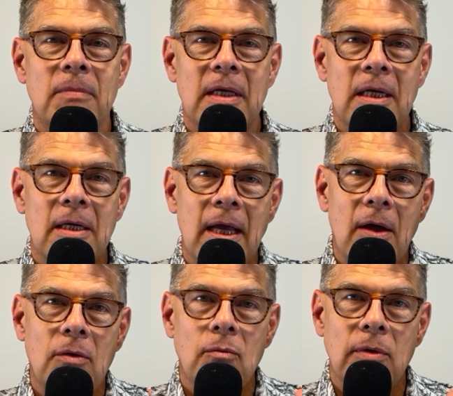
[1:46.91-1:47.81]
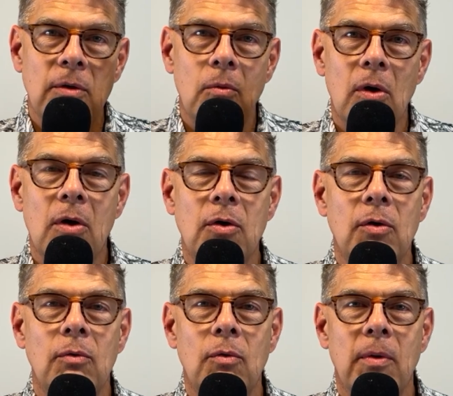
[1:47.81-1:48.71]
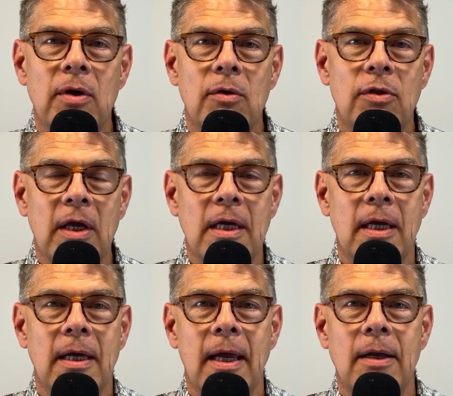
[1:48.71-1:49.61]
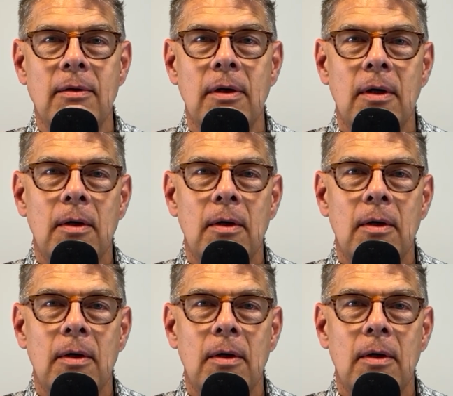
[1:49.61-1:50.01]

in how to rework the way you're thinking and